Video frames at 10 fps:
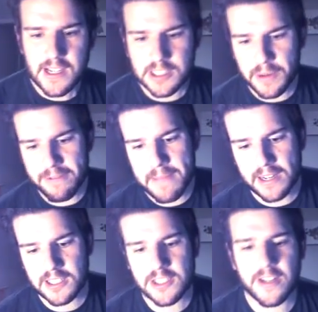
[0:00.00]
So we have
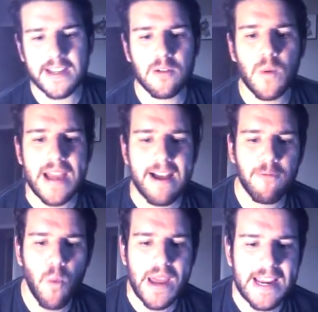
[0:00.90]
Metal Sonic, we
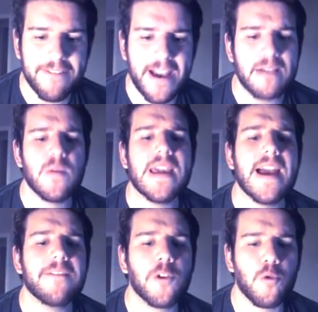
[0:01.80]
have Wave, and we
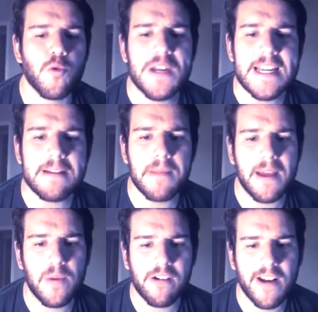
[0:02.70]
have Cream,
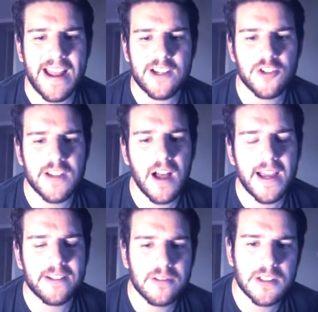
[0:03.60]
and we are on Ancient
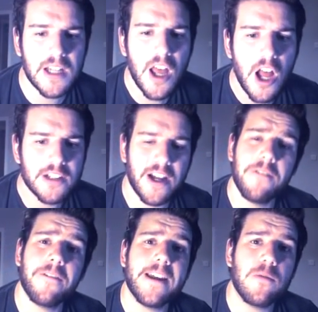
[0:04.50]
Isles. So
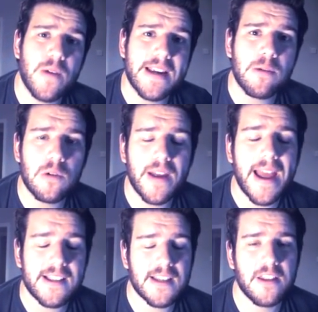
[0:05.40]
hopefully we will
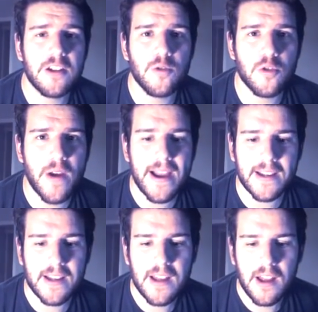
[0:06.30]
get the new track.